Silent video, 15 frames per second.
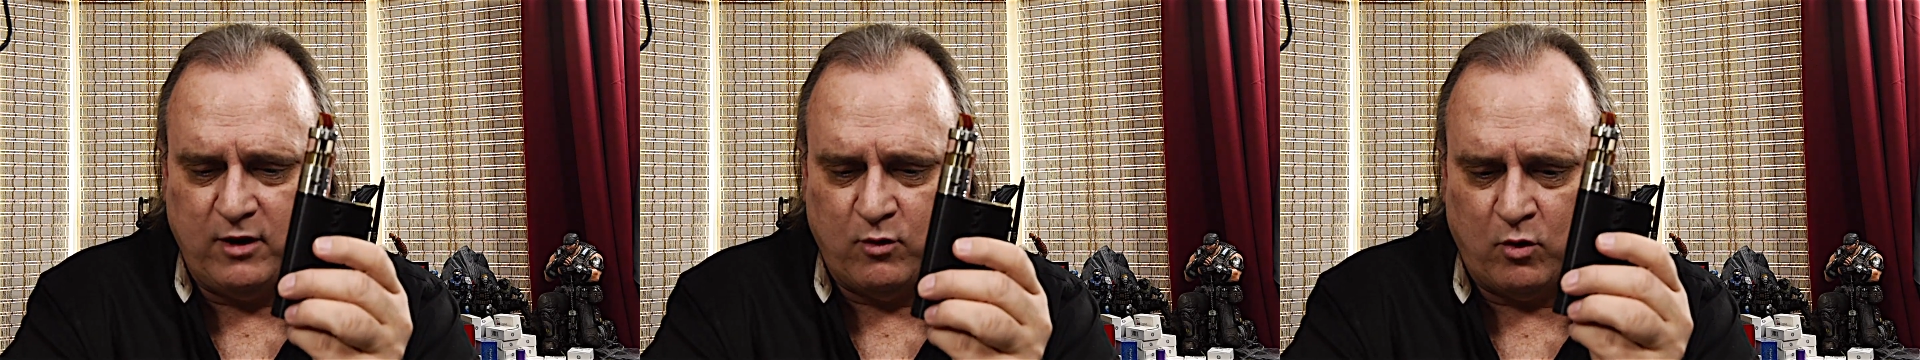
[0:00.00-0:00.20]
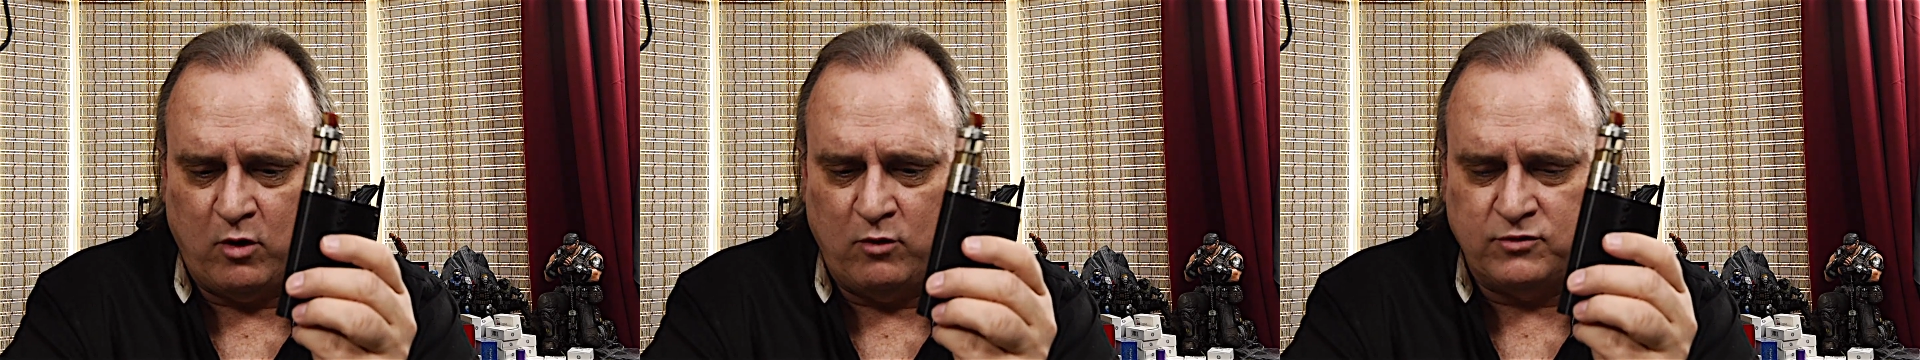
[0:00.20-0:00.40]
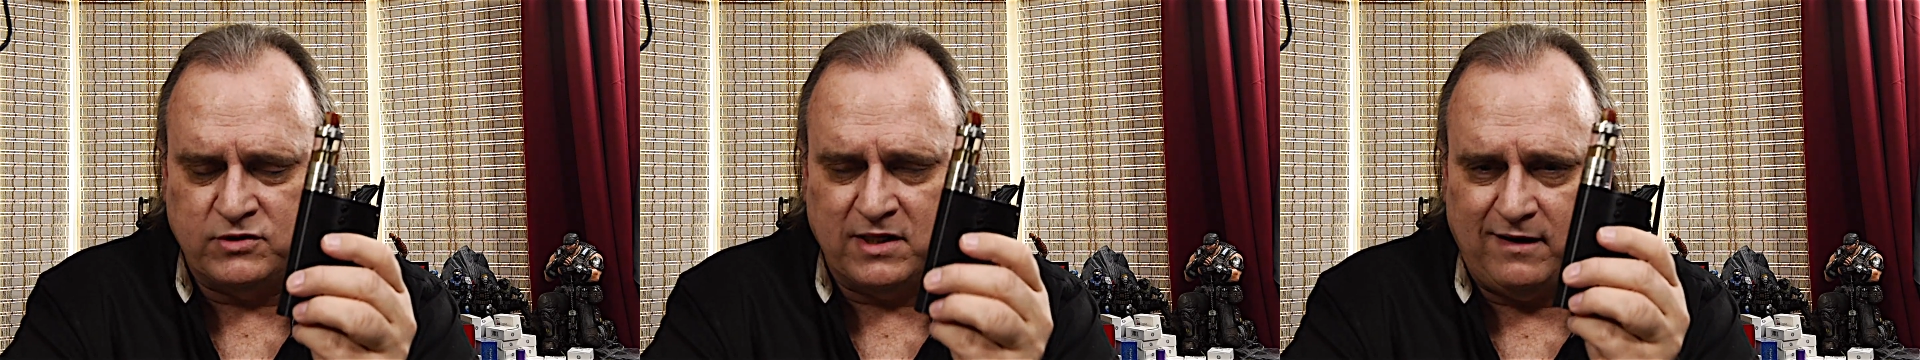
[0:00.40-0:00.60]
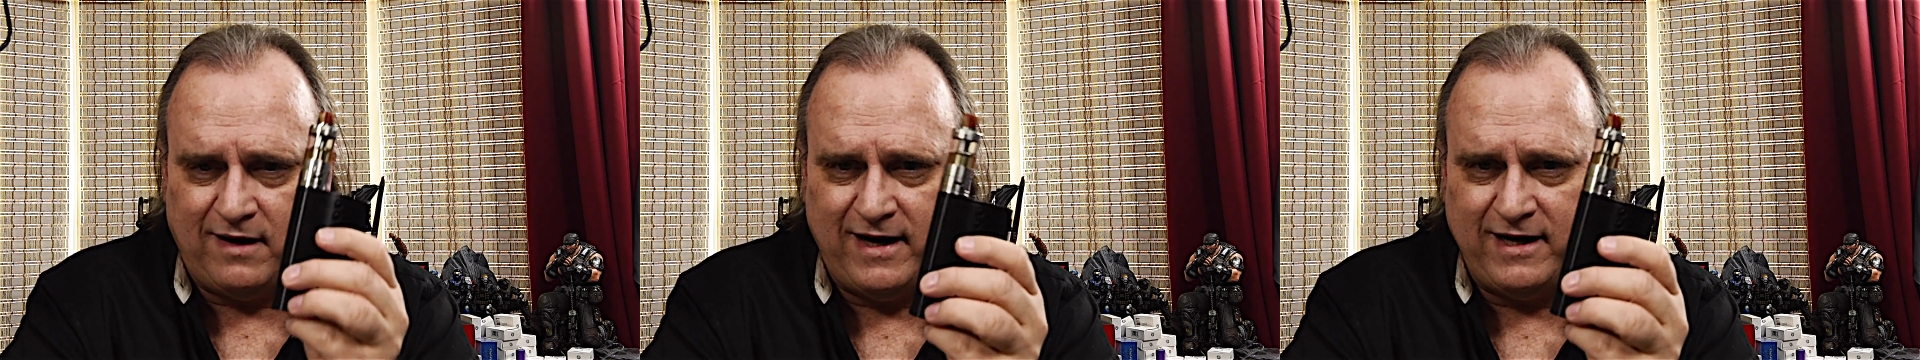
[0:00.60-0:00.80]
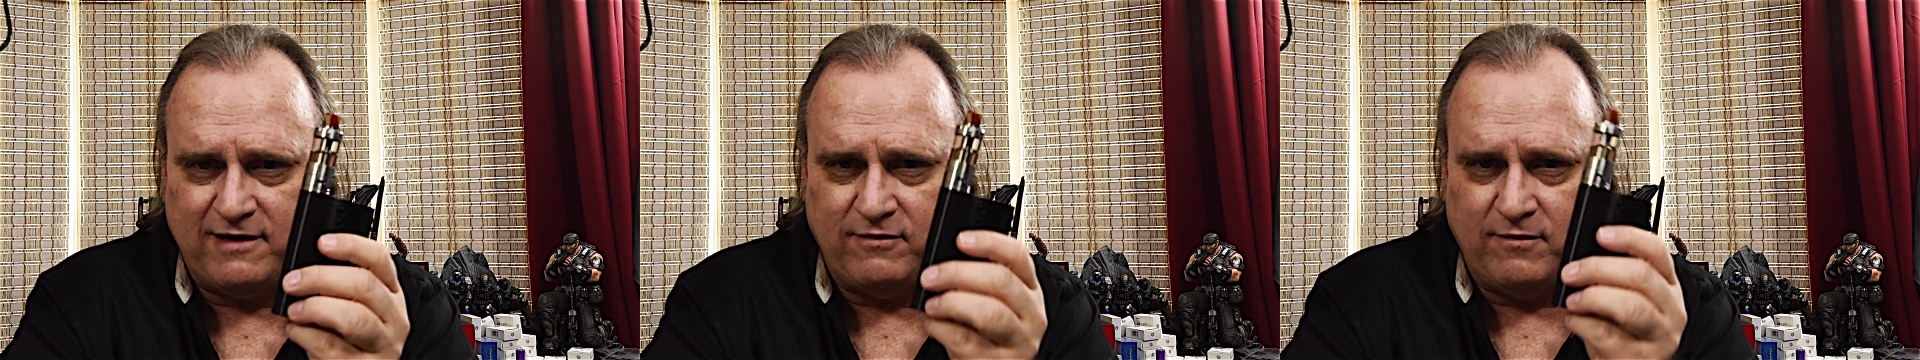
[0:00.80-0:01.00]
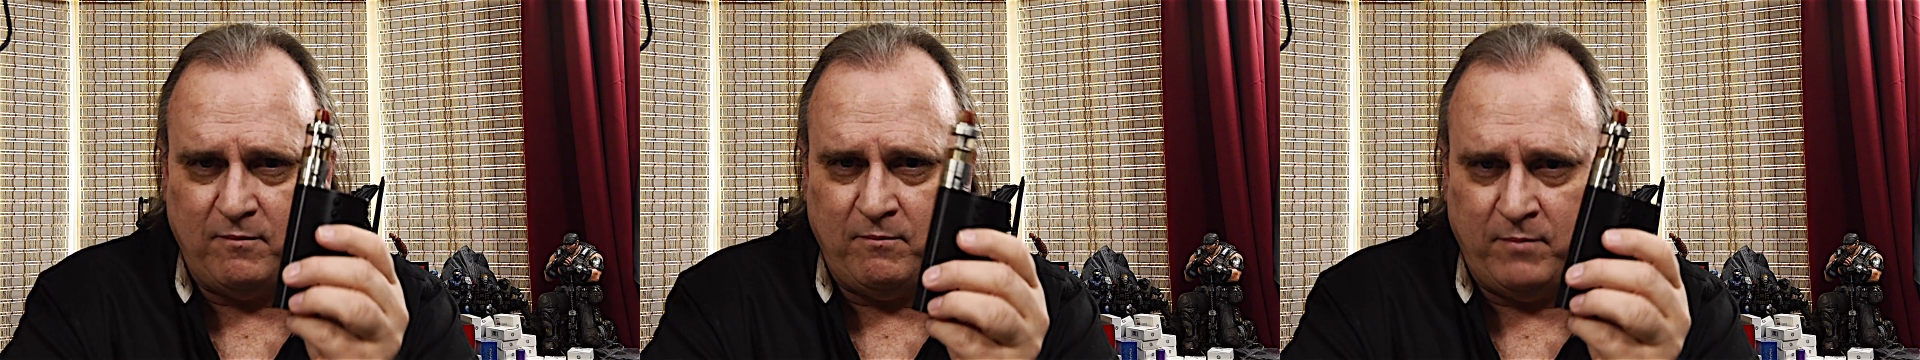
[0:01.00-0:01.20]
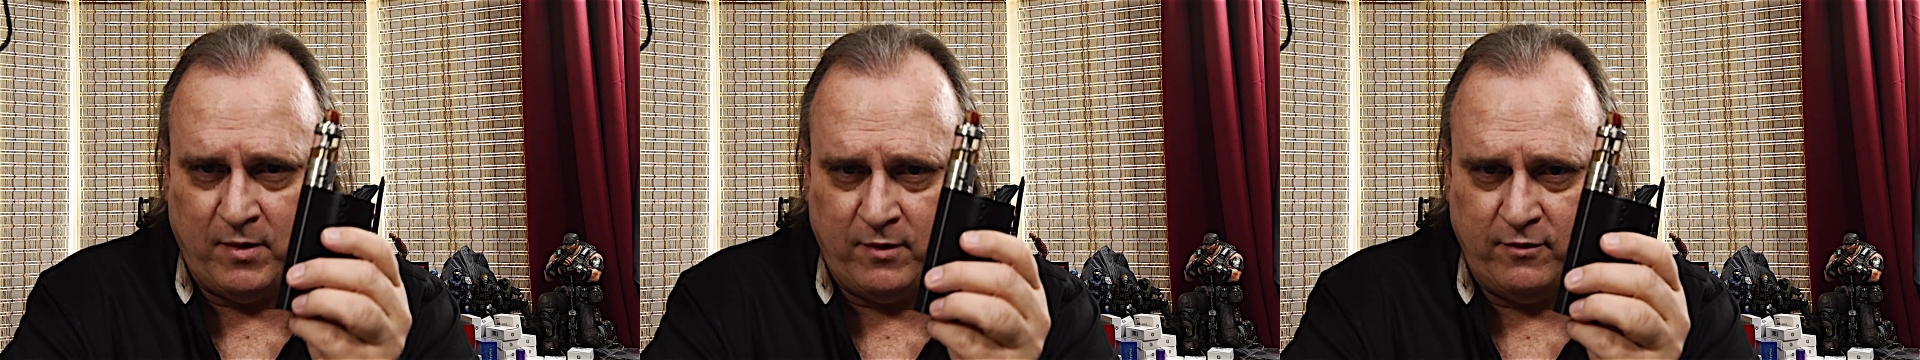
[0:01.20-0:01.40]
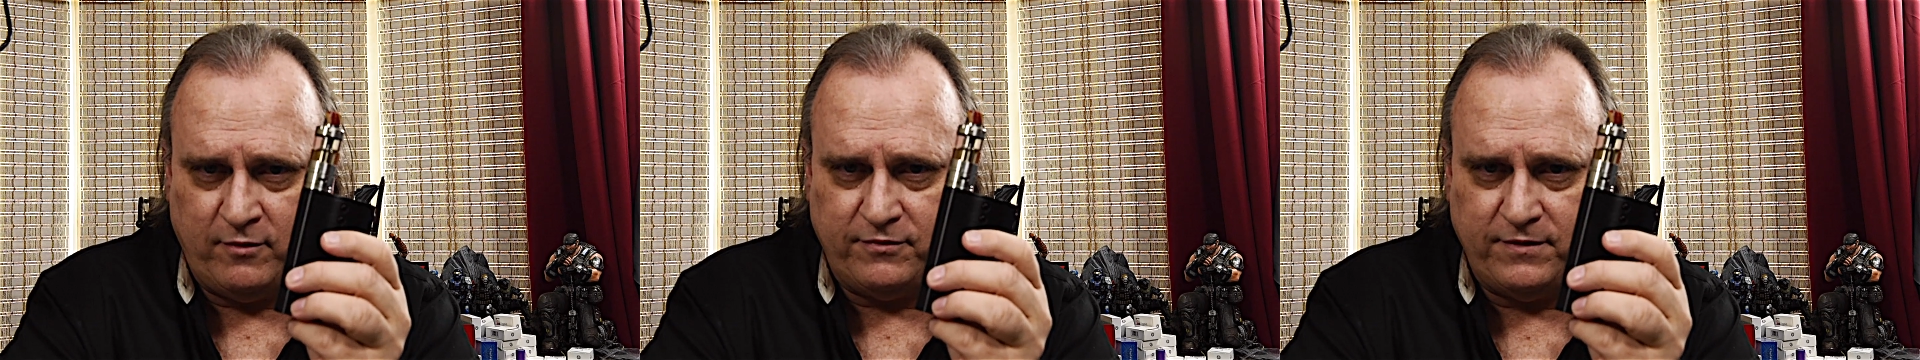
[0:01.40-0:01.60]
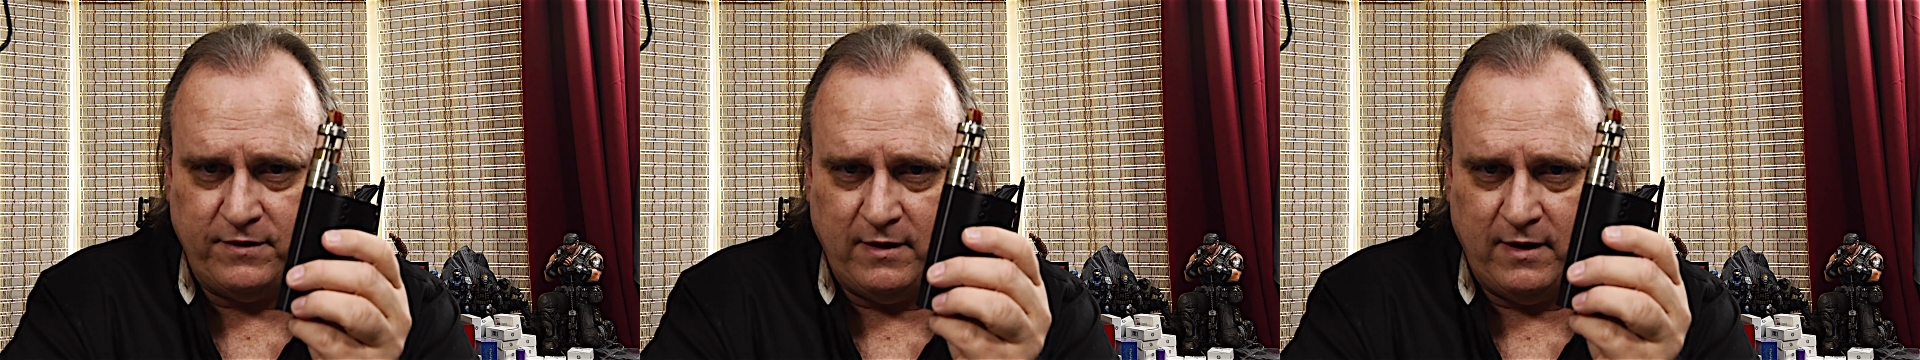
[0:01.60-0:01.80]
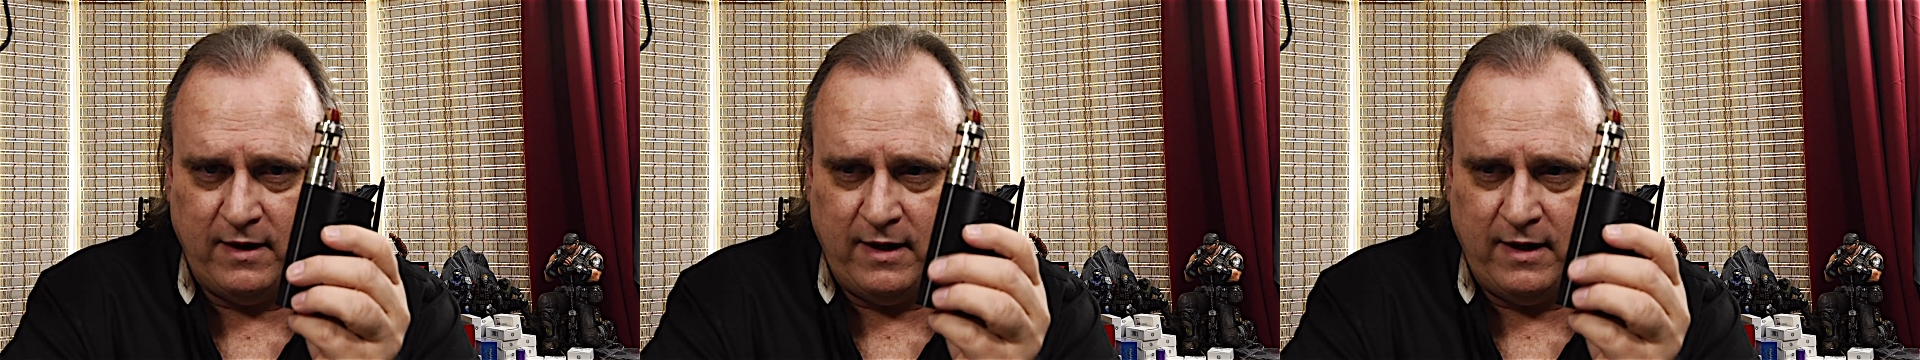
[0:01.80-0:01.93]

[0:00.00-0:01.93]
grown to like them both.